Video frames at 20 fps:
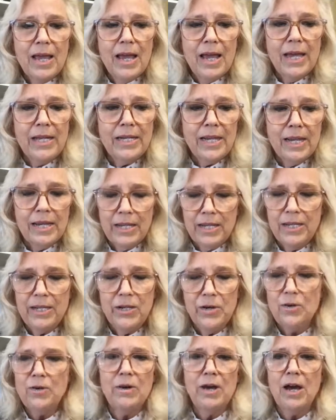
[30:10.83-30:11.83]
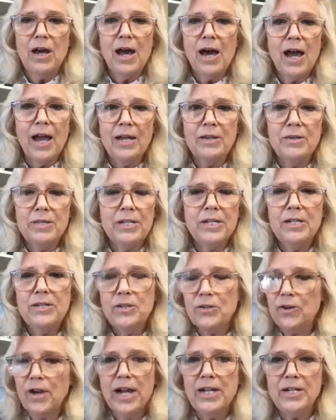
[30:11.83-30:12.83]
And I did
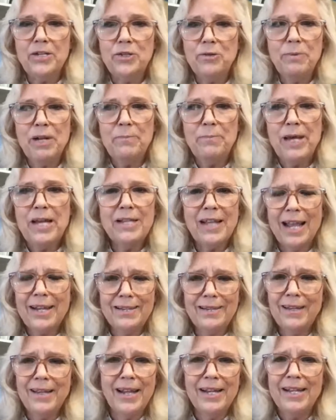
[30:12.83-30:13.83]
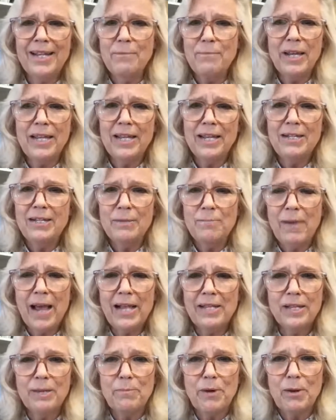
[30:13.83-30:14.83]
try to do my best. I still had to get my kids to
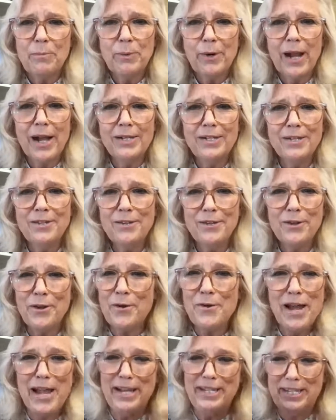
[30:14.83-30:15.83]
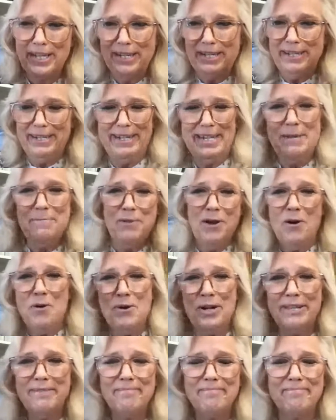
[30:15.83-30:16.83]
basketball practice, I had to keep
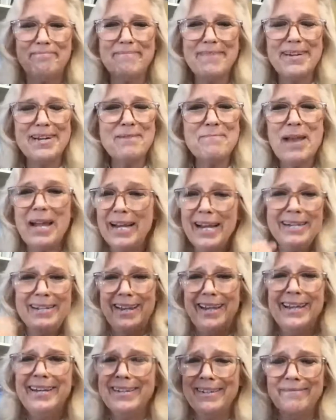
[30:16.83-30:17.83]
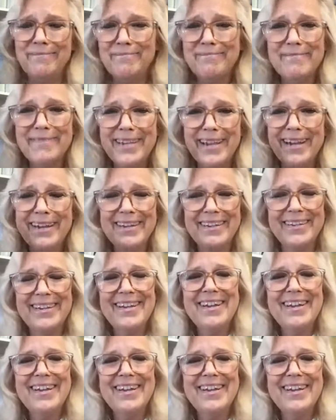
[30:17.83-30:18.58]
going. And I did, yeah.